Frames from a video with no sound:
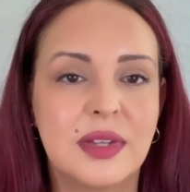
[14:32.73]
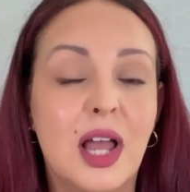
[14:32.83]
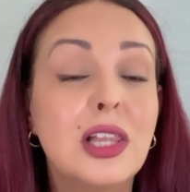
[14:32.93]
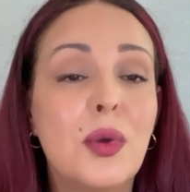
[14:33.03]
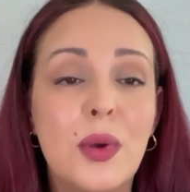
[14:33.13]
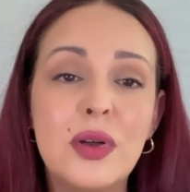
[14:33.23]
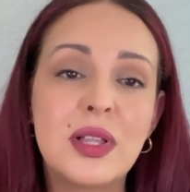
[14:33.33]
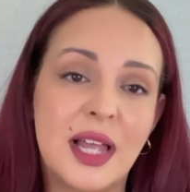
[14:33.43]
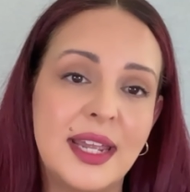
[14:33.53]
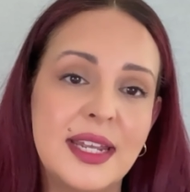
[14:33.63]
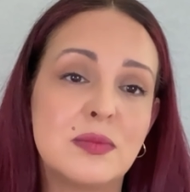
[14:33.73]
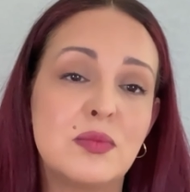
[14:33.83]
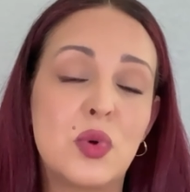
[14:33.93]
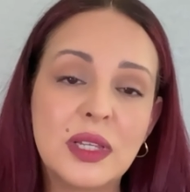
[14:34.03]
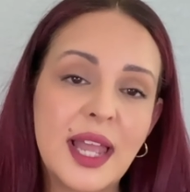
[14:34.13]
A loyal client is
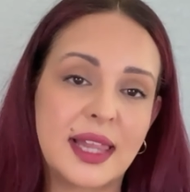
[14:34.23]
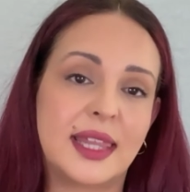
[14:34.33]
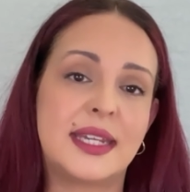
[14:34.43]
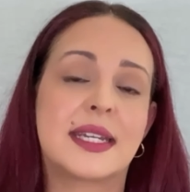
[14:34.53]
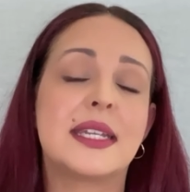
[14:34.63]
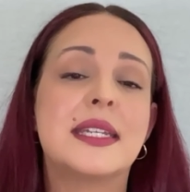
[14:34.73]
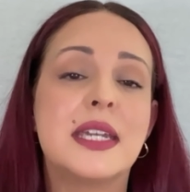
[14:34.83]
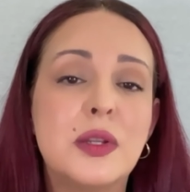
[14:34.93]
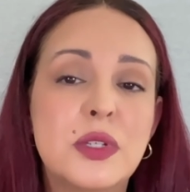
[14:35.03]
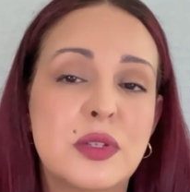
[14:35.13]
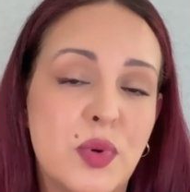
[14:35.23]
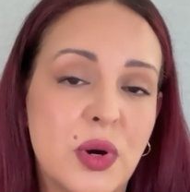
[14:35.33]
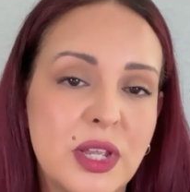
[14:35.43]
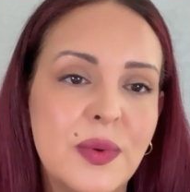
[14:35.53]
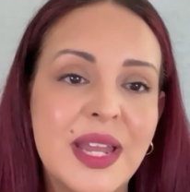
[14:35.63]
more likely to continue to
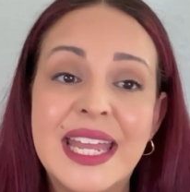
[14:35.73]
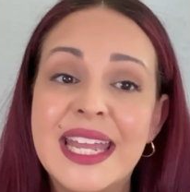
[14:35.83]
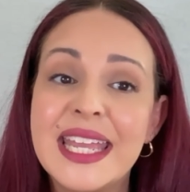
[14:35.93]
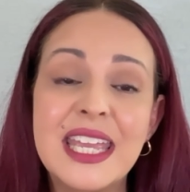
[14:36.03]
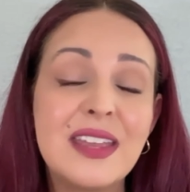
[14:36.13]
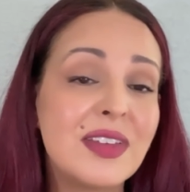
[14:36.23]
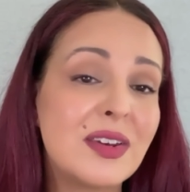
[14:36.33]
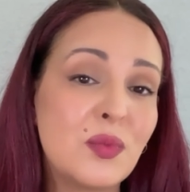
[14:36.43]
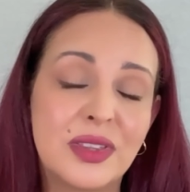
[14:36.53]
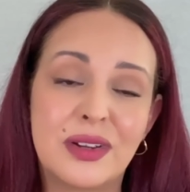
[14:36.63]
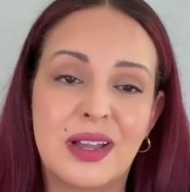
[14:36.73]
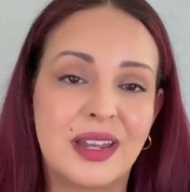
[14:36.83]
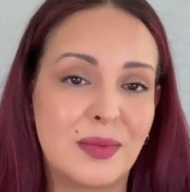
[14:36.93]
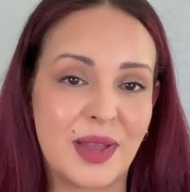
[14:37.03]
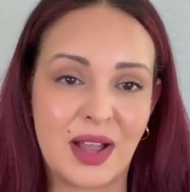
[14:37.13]
support you even when they're
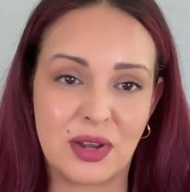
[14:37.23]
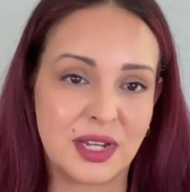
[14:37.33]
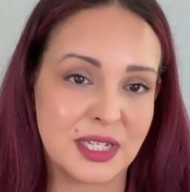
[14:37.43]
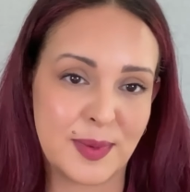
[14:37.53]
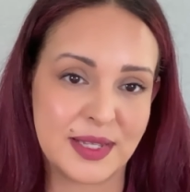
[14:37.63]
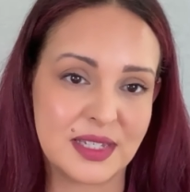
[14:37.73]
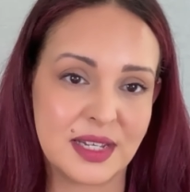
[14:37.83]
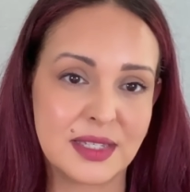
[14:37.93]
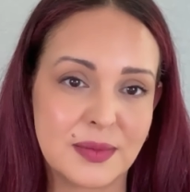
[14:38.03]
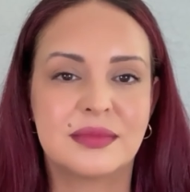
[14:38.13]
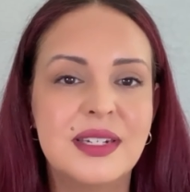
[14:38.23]
cutting back on expenses.